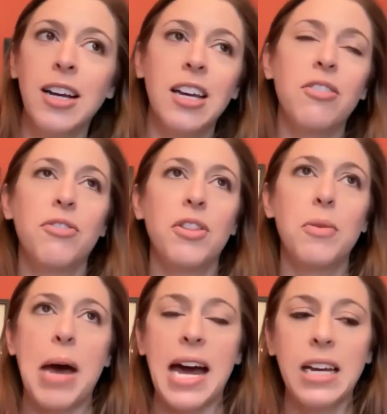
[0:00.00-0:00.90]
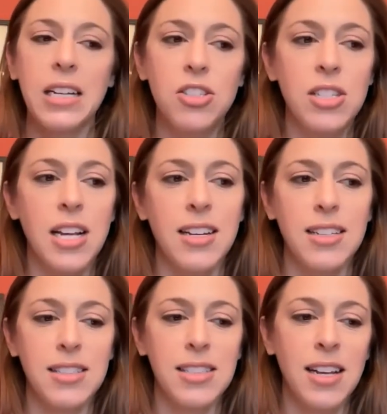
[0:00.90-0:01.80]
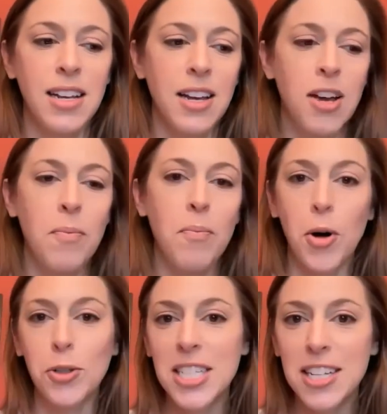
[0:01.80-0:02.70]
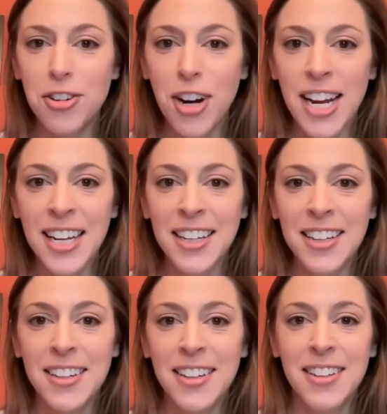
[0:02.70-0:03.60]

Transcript: If the package says multi-grain